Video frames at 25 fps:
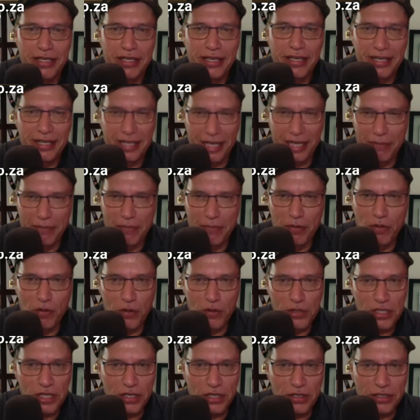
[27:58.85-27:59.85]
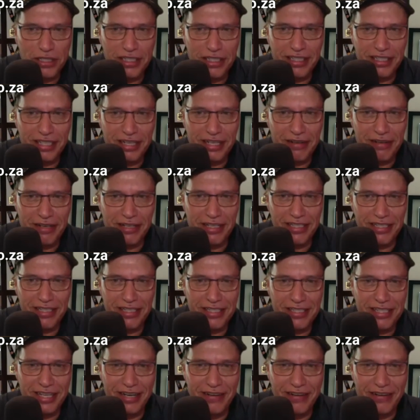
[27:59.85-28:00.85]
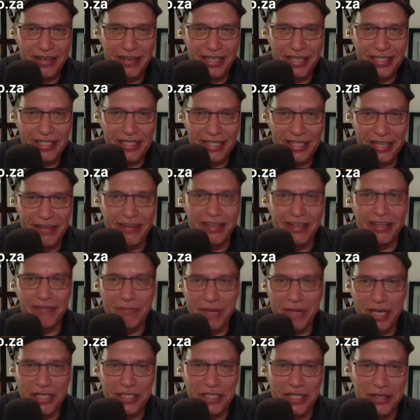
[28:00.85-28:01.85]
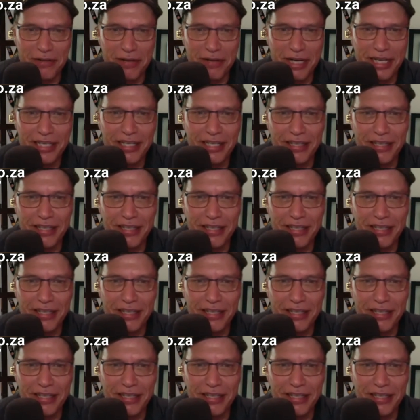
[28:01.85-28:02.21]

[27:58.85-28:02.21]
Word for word: Awesome. Okay. Pause. Awesome. Hold it. Happy. There it is. There it is. There it is. Magic, right?